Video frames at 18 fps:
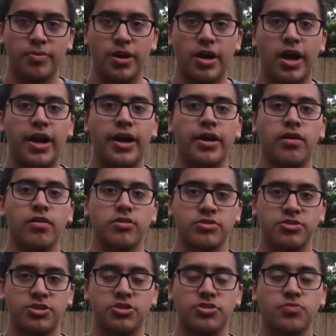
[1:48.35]
but I
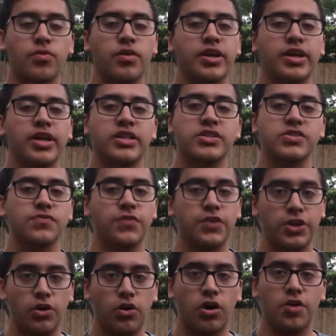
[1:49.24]
honestly just want to get this
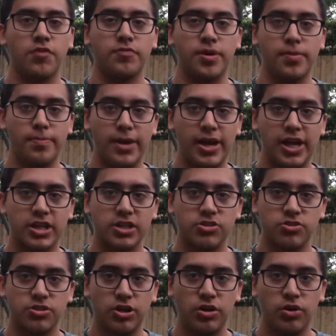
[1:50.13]
video off my back,
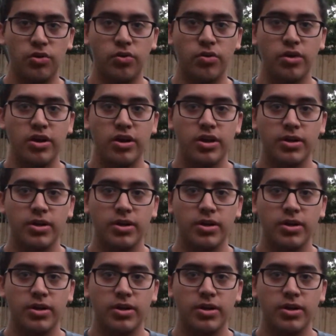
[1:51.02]
so